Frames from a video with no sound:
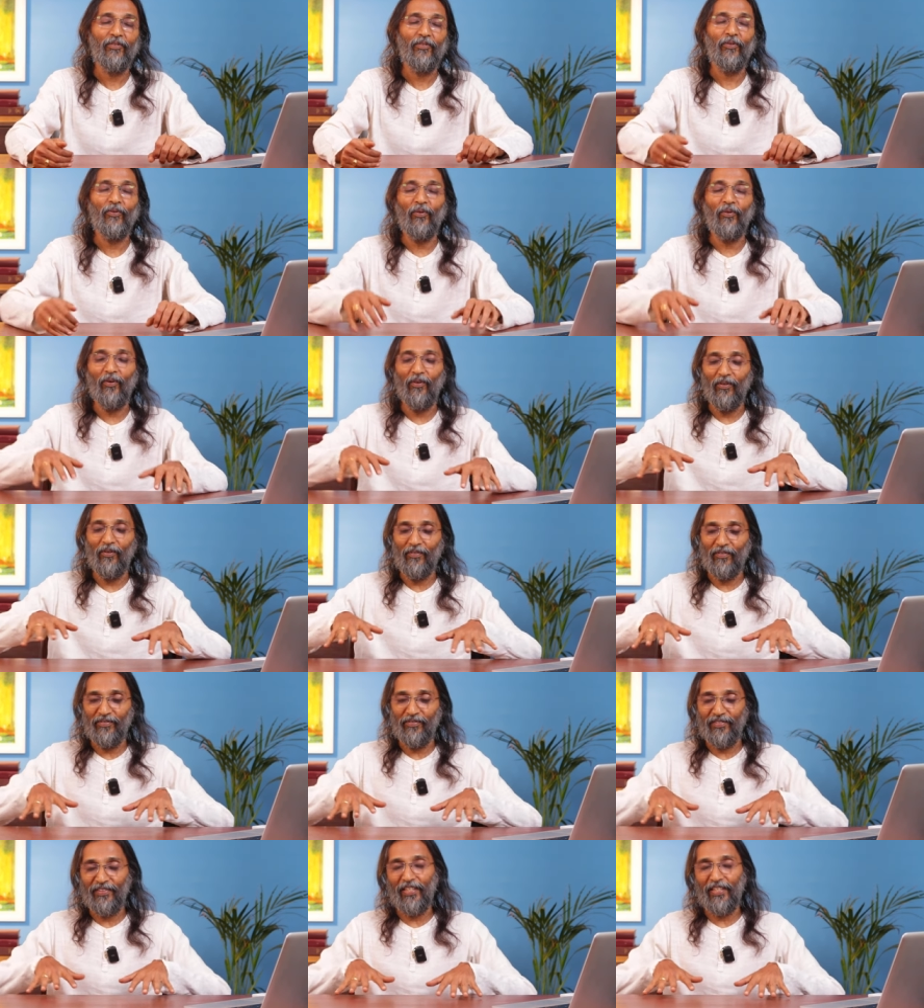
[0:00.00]
So,
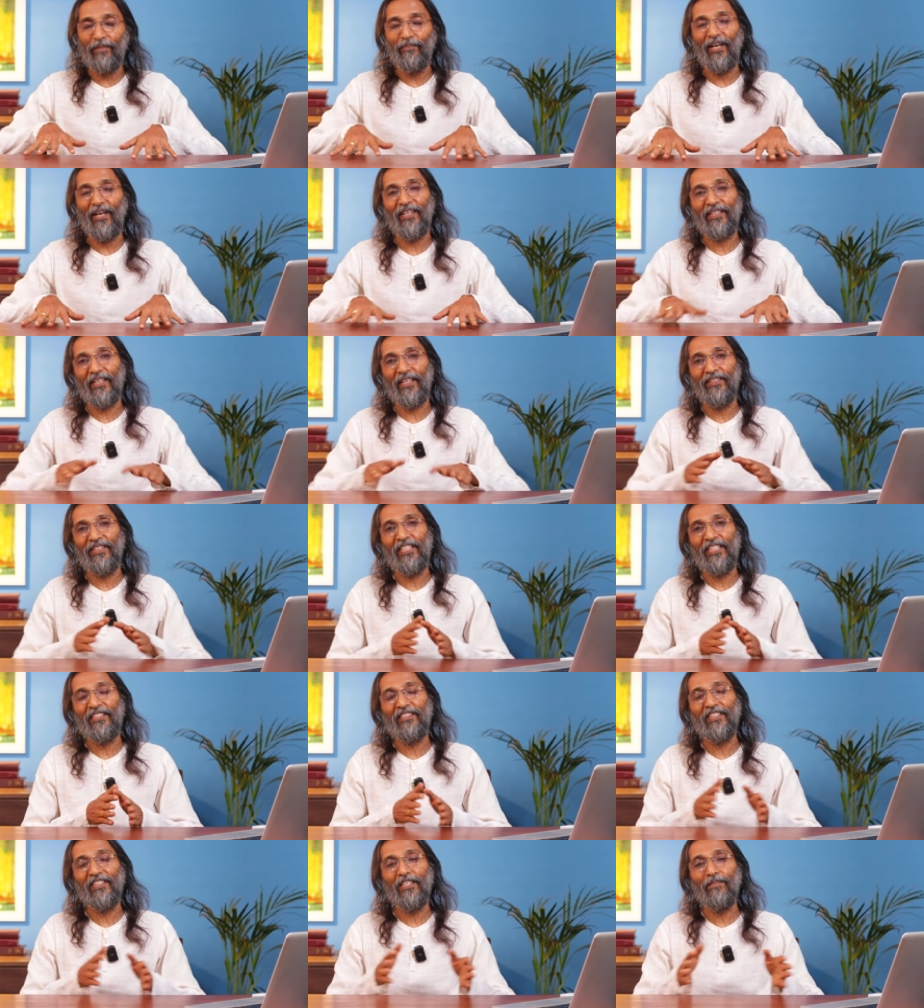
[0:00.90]
Trimarga,
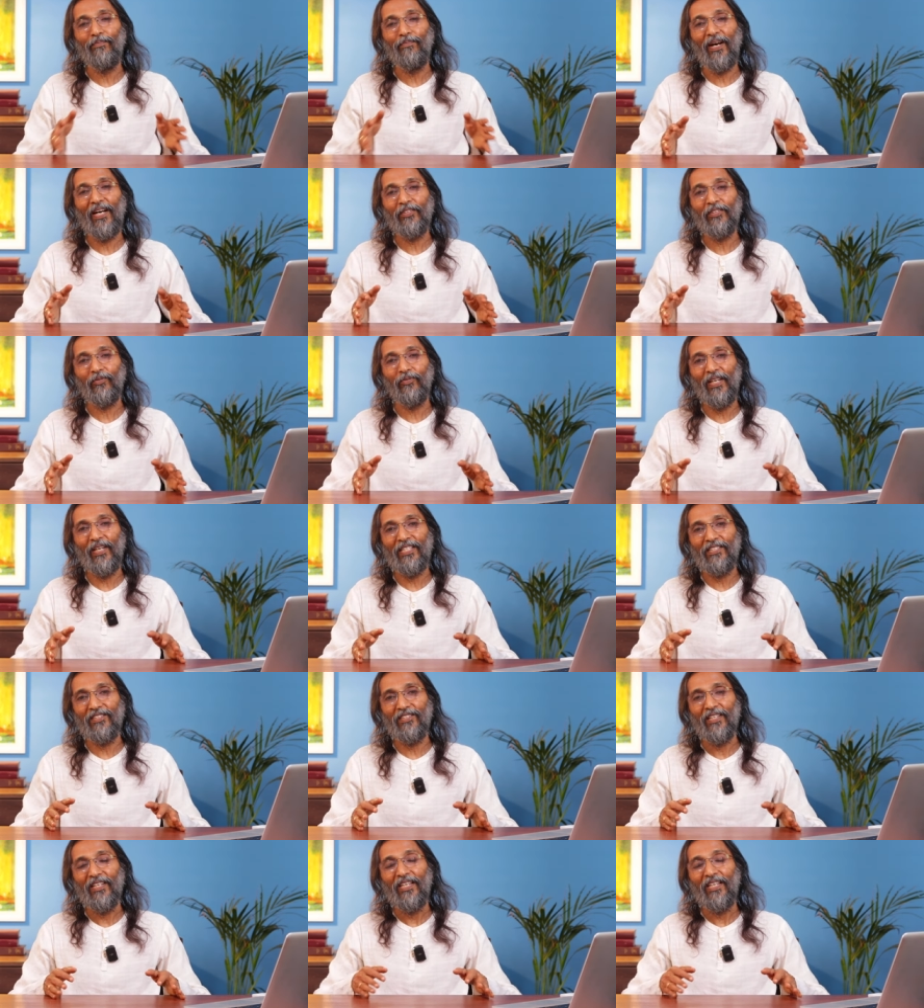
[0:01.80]
these three
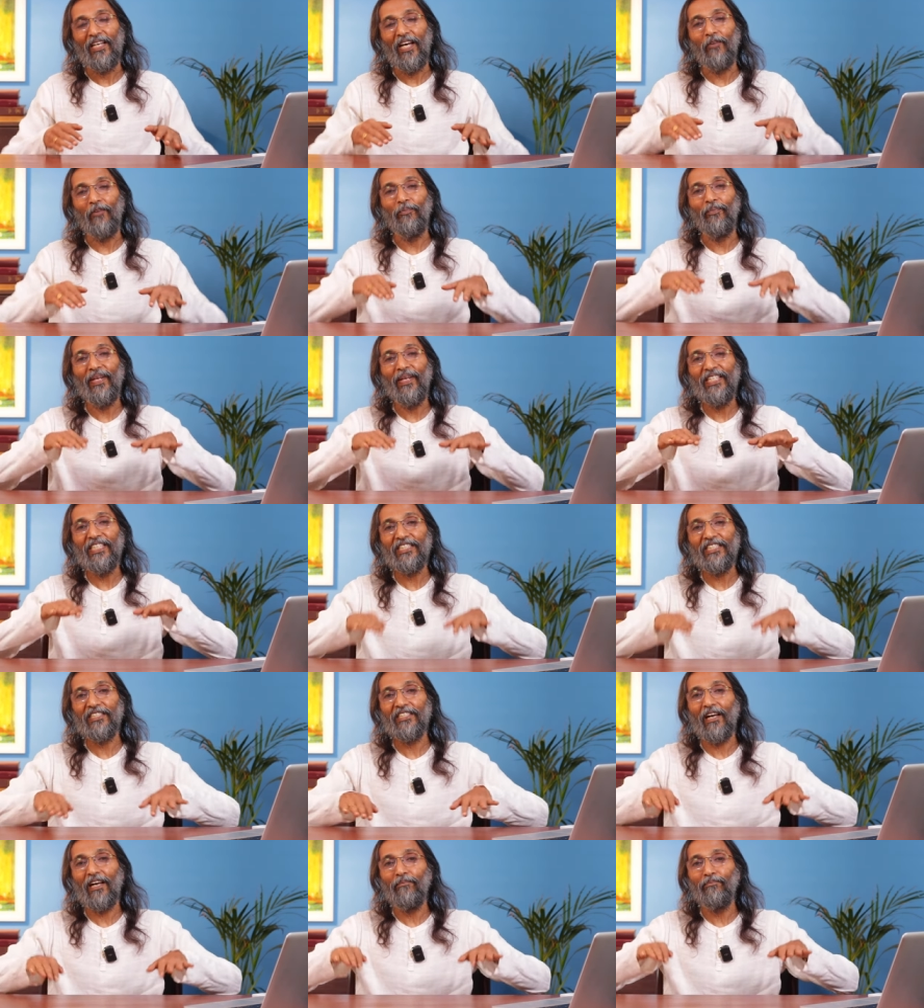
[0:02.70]
pathways have many
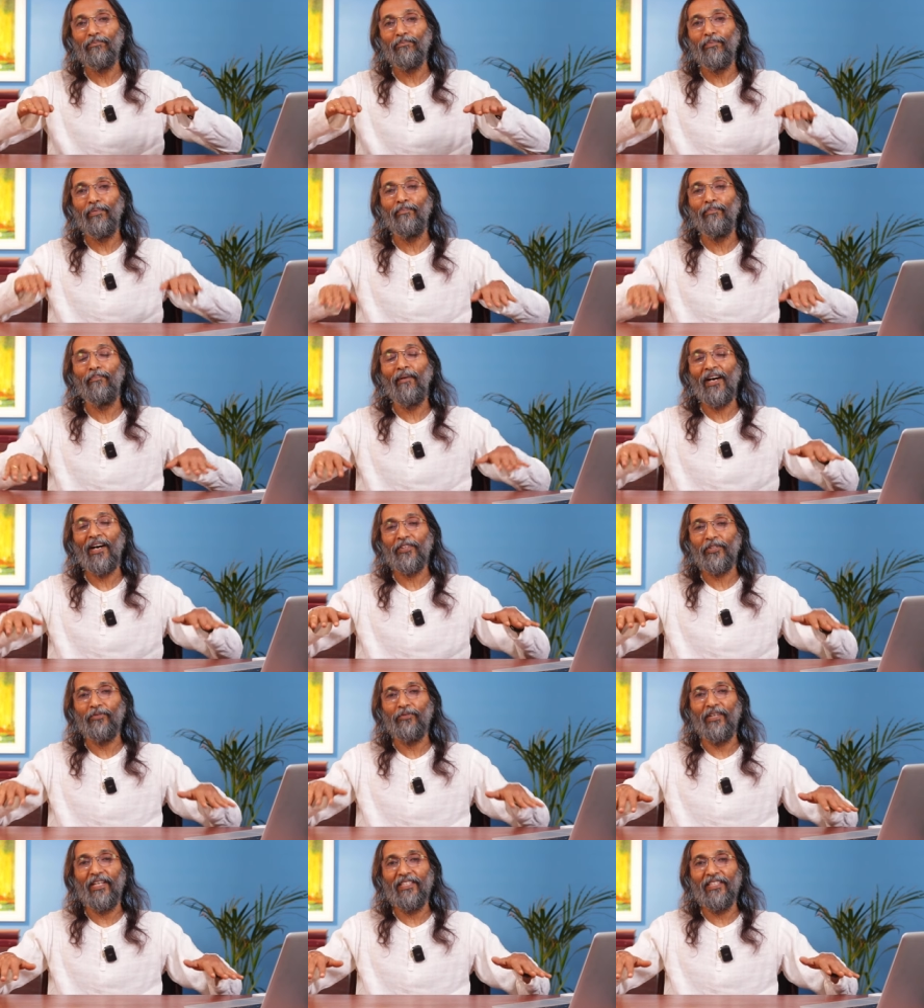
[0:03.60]

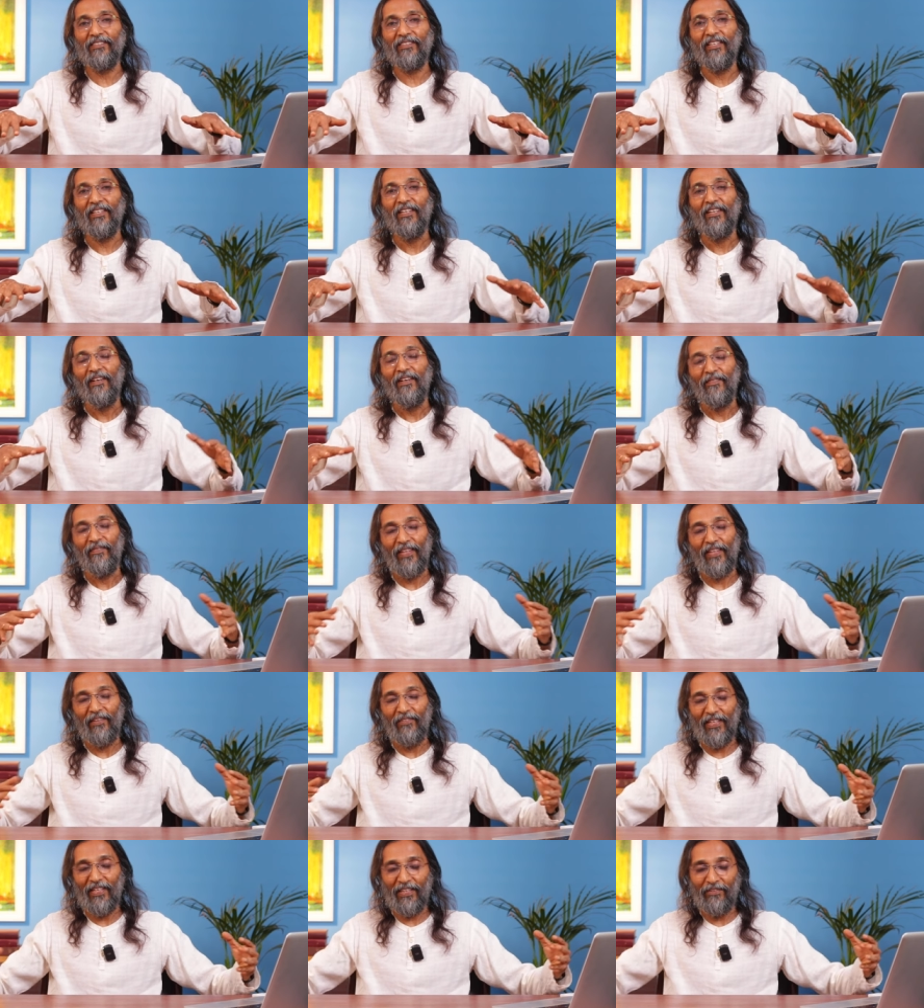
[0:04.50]
sub-pathways.
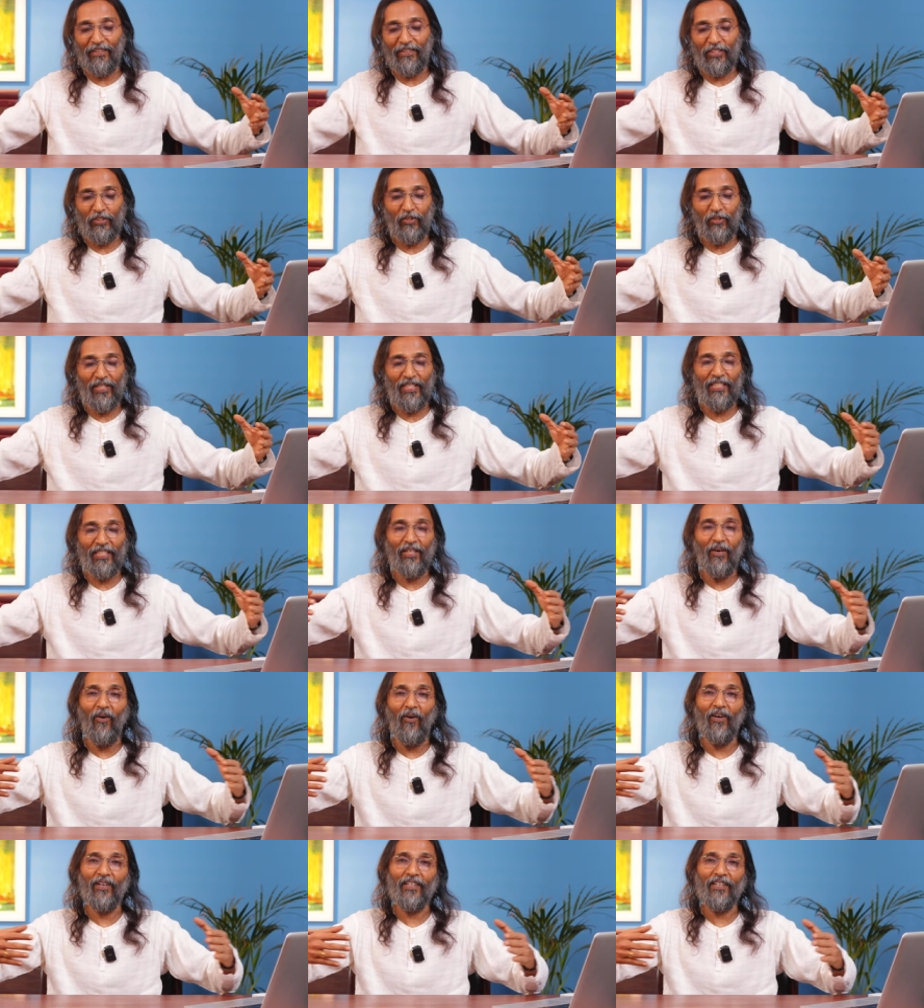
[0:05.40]
They will eventually
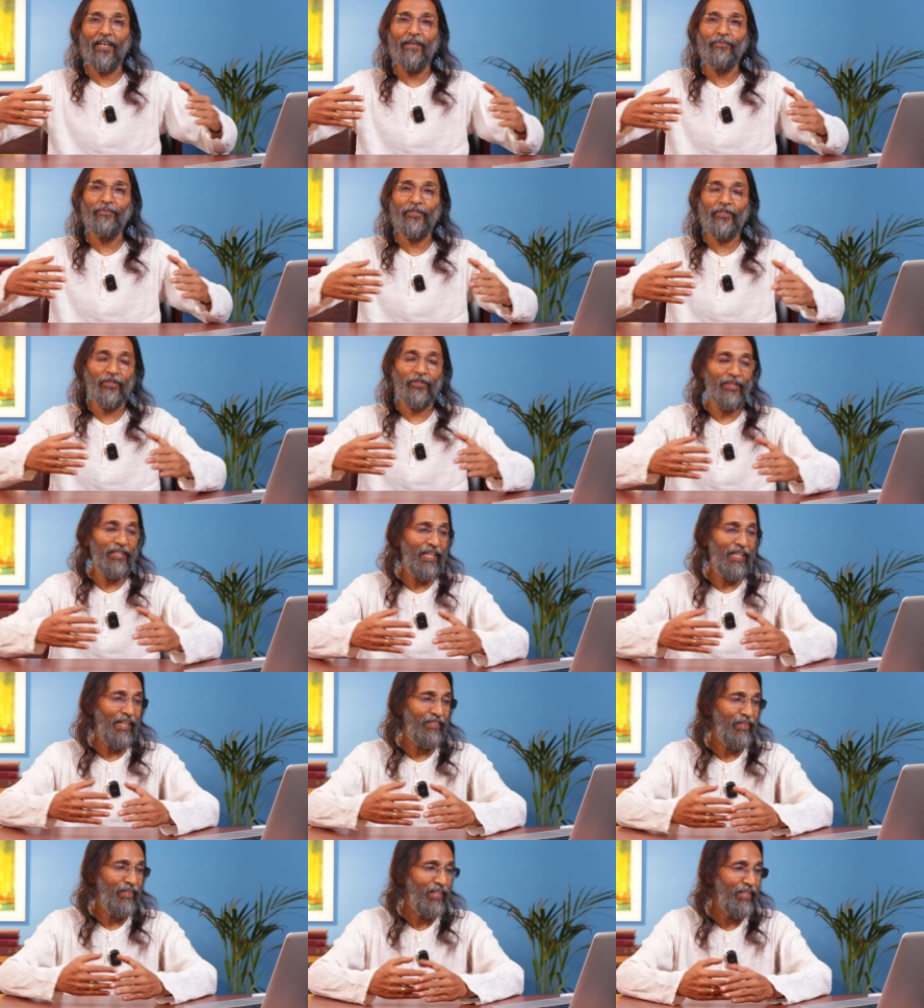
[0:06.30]
all come
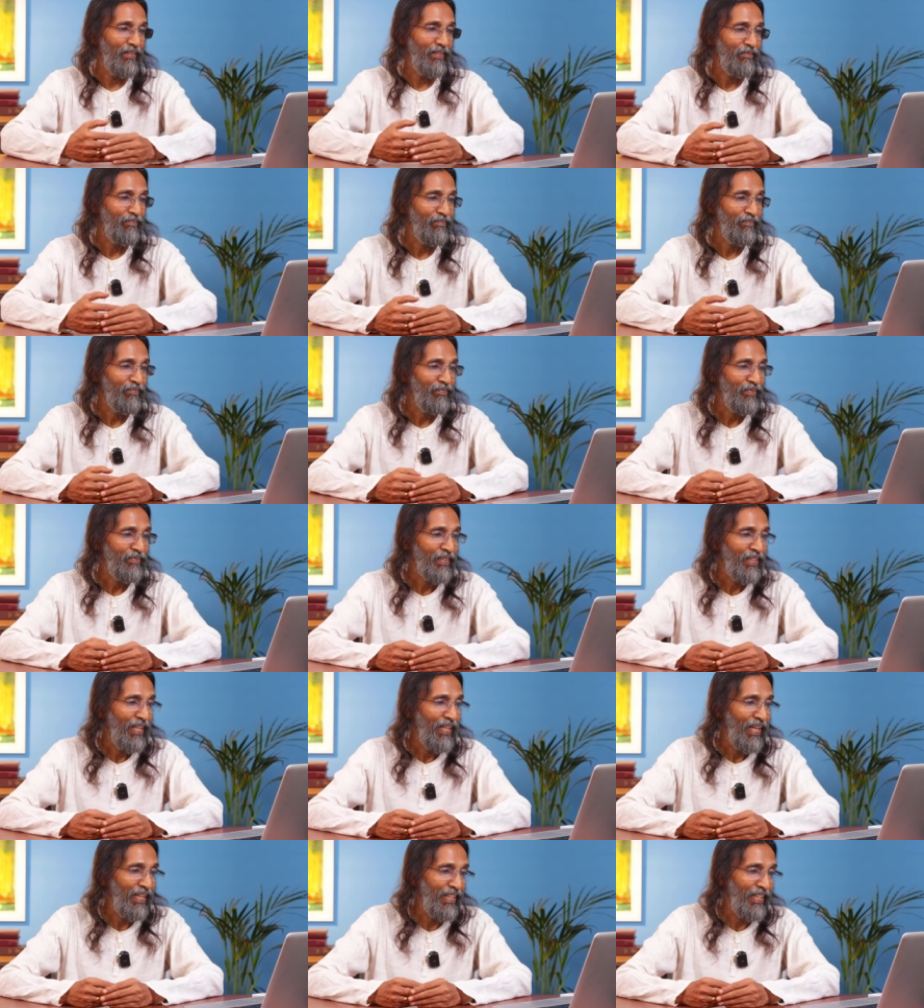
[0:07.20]
together
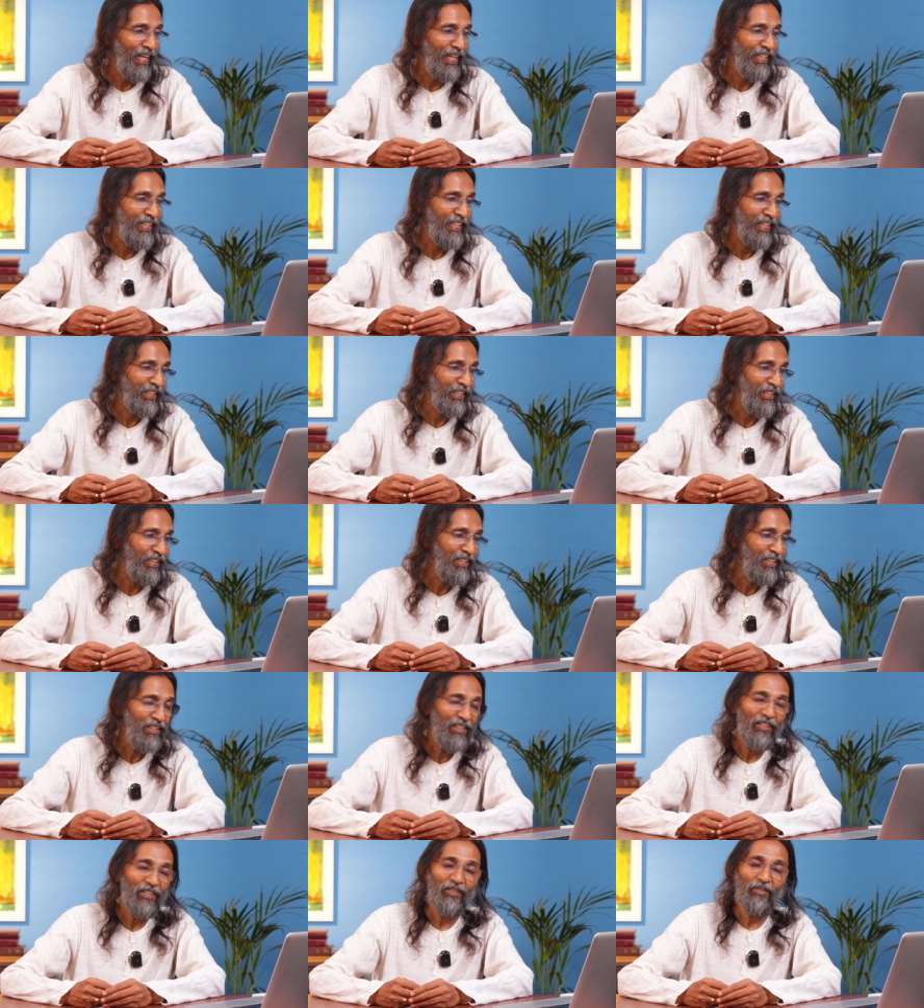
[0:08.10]
again at
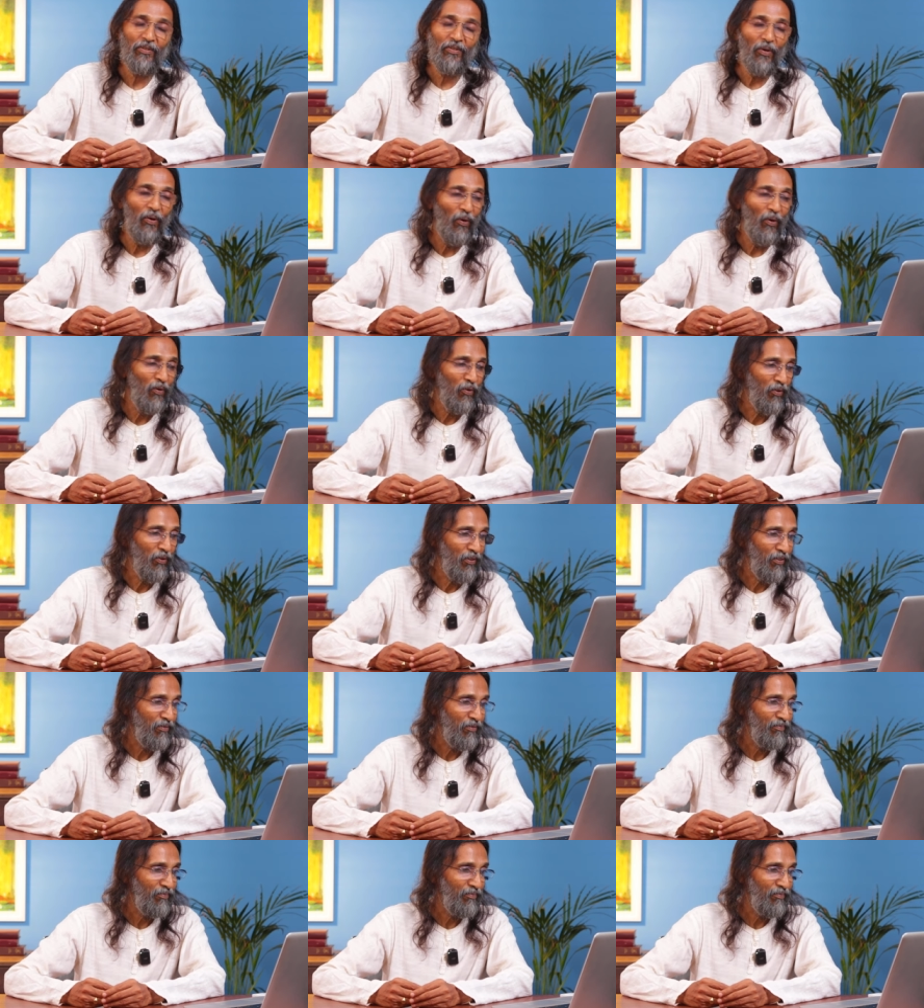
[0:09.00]
the goal.